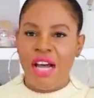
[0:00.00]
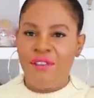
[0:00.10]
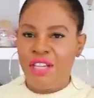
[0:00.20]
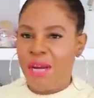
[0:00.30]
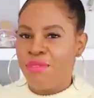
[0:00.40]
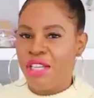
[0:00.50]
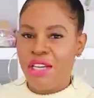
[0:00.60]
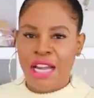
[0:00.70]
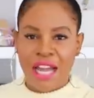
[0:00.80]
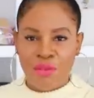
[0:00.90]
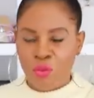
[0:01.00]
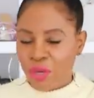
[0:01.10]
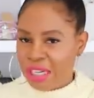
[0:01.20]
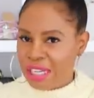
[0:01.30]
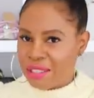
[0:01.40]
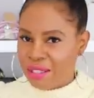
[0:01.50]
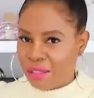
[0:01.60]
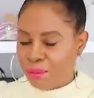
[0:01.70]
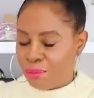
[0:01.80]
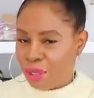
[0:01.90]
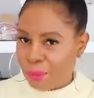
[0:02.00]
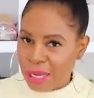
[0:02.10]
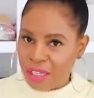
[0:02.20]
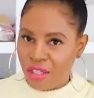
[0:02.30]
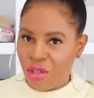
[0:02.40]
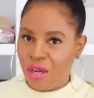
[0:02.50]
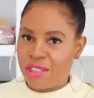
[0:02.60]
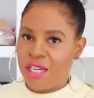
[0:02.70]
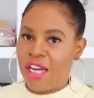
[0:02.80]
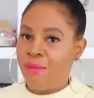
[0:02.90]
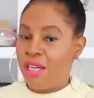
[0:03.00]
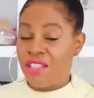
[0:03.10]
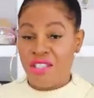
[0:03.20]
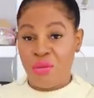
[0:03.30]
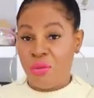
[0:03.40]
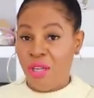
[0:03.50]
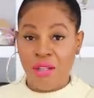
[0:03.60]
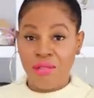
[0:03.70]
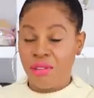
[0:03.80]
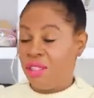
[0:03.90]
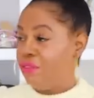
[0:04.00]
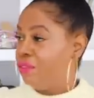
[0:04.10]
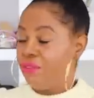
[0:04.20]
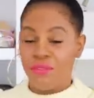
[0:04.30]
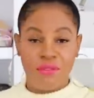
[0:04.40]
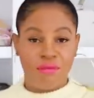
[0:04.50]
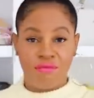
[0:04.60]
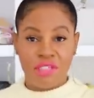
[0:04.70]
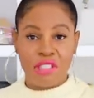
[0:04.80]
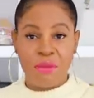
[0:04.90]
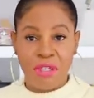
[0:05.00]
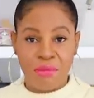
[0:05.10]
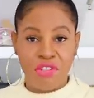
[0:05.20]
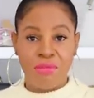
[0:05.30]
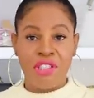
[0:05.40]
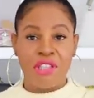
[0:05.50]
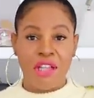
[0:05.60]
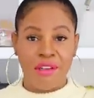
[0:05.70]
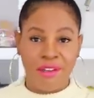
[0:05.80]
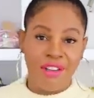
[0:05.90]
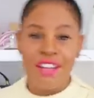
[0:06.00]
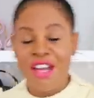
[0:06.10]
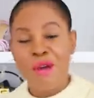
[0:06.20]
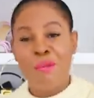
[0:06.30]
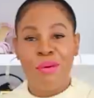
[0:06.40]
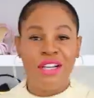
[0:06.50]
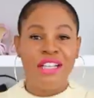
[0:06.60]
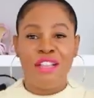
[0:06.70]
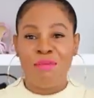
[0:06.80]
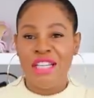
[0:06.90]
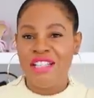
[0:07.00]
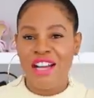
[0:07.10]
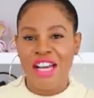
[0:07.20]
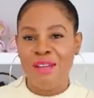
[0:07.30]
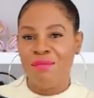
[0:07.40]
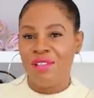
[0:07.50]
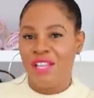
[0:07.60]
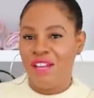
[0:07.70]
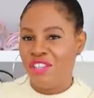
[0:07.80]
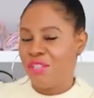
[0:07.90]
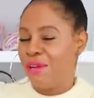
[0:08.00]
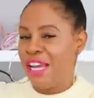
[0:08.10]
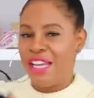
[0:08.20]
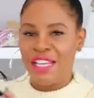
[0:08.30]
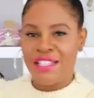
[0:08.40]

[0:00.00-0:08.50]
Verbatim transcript: I've kept it. I haven't worn it as a belt bag in a long time. I still will if the spirit moves me to that look. But in the meantime, love this bag.